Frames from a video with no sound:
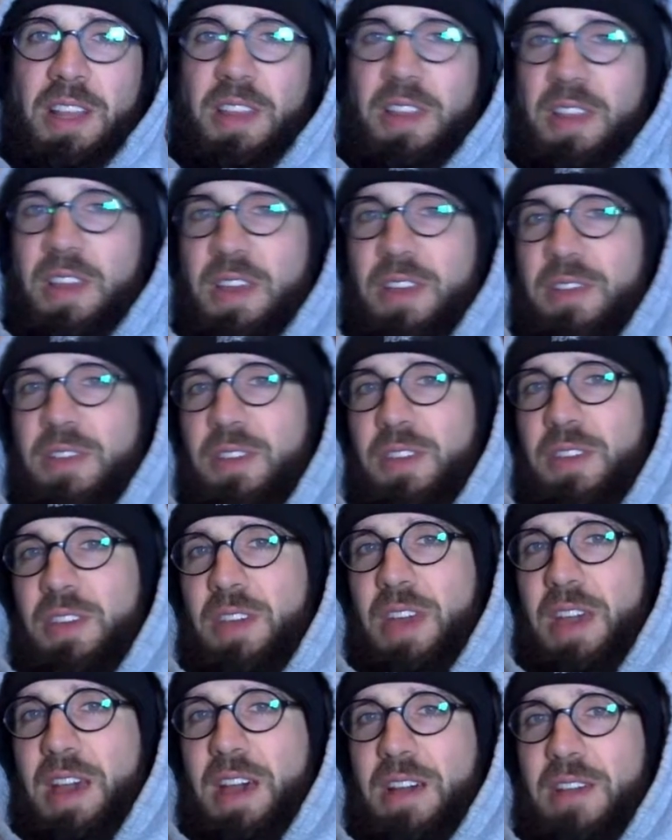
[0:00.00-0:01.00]
the life that you
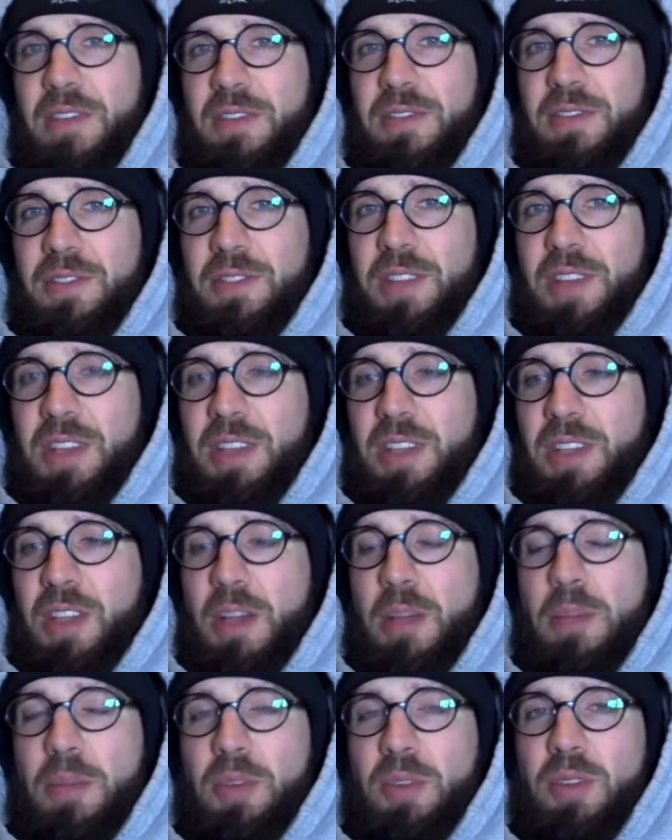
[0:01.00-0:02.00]
have and the
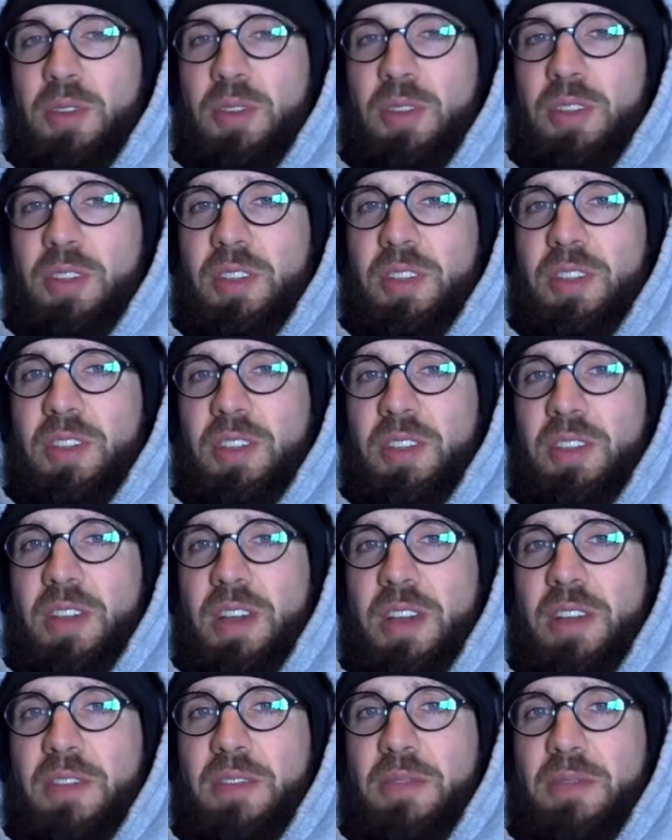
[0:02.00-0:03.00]
opportunities that you
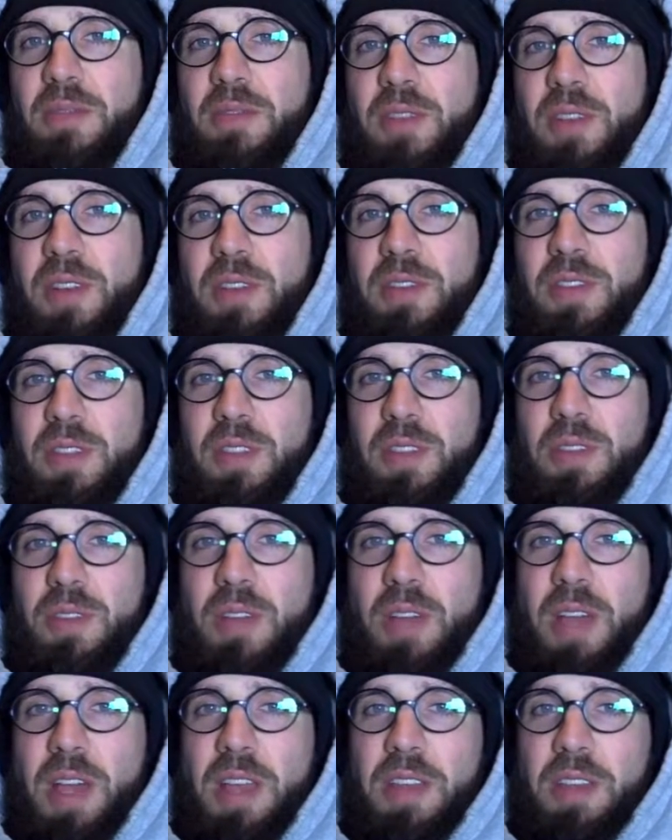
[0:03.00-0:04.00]
have in front of you
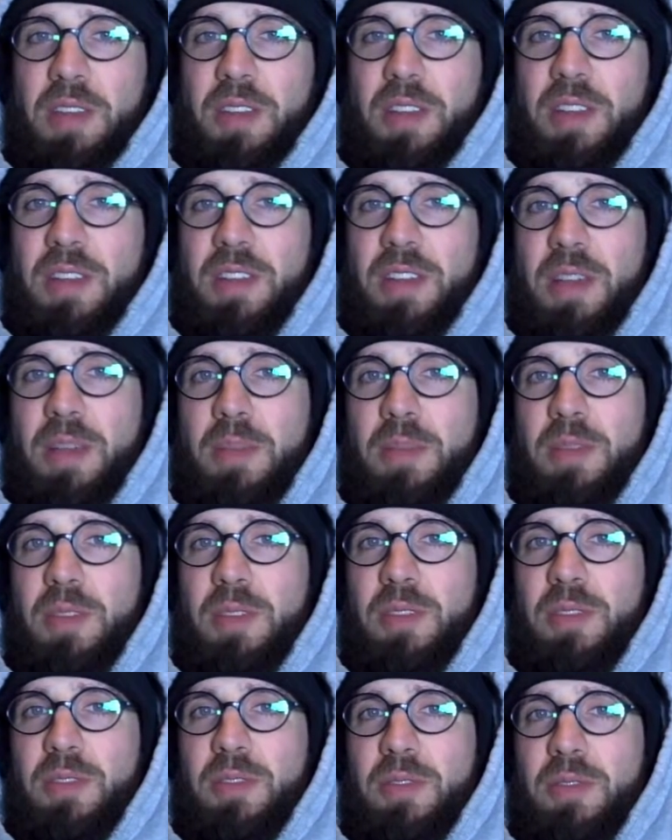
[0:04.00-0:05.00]
and the great times that
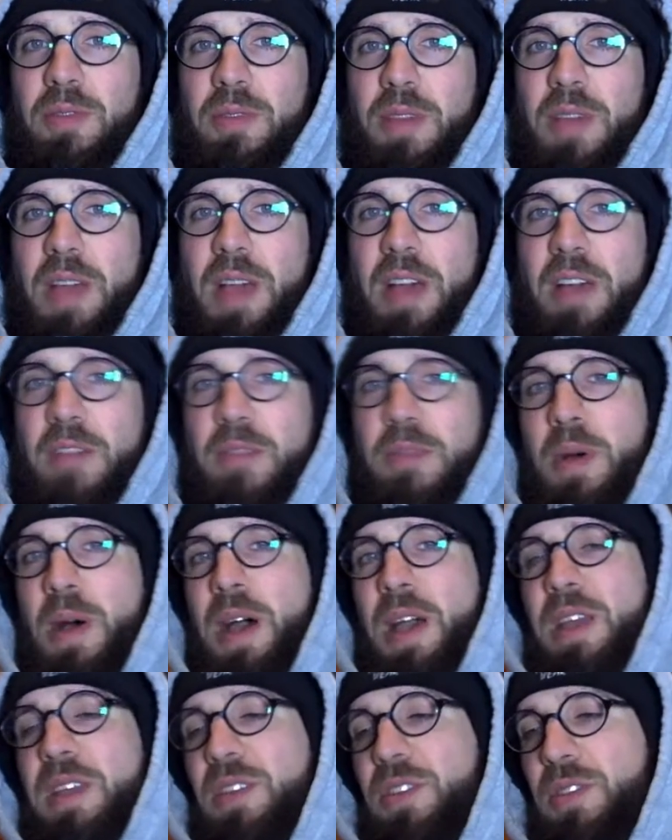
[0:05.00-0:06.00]
you have
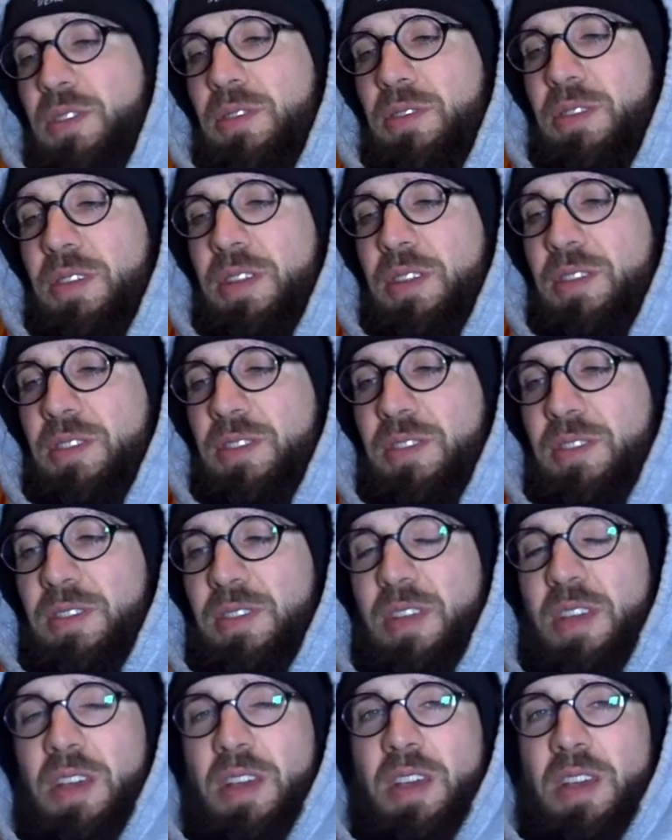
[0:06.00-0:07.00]
behind you. That's
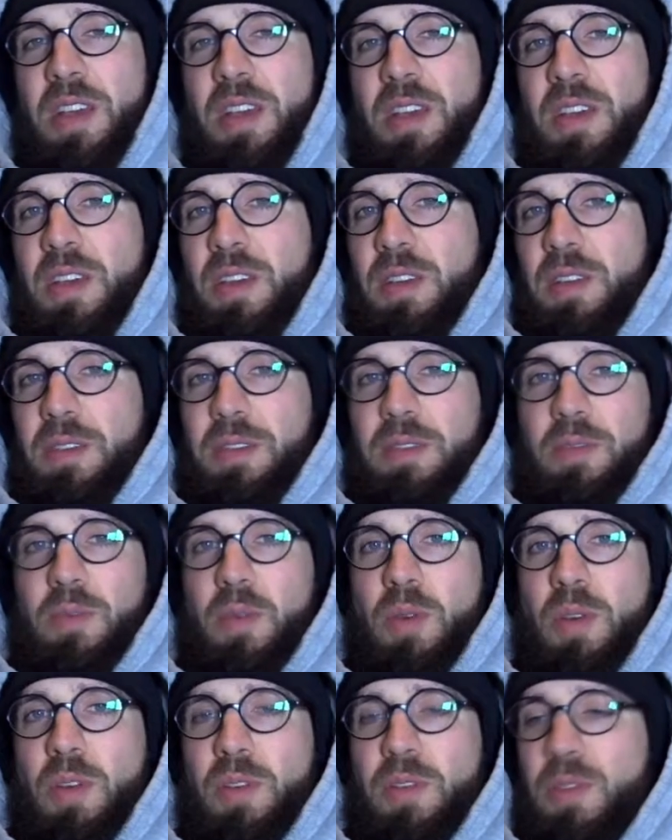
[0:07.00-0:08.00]

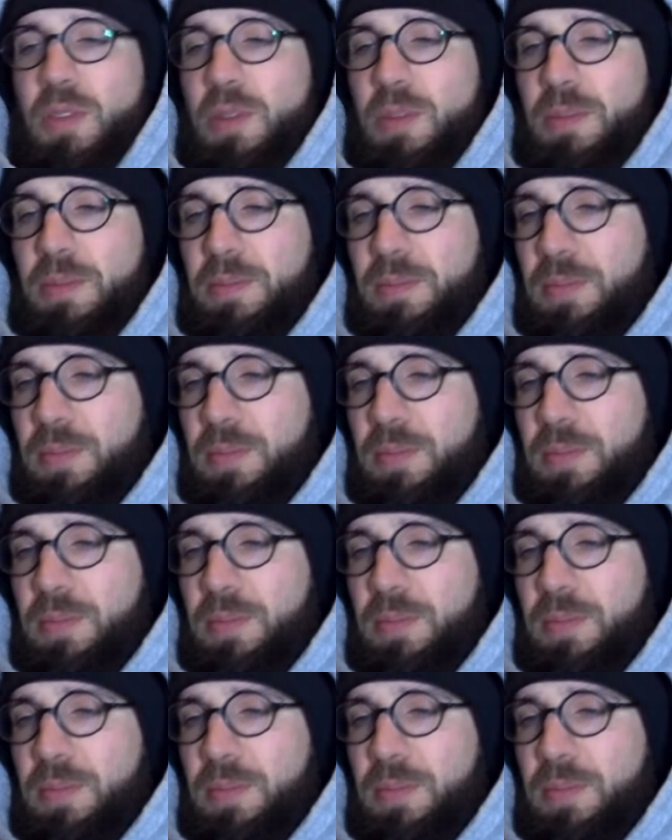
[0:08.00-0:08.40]
wonderful.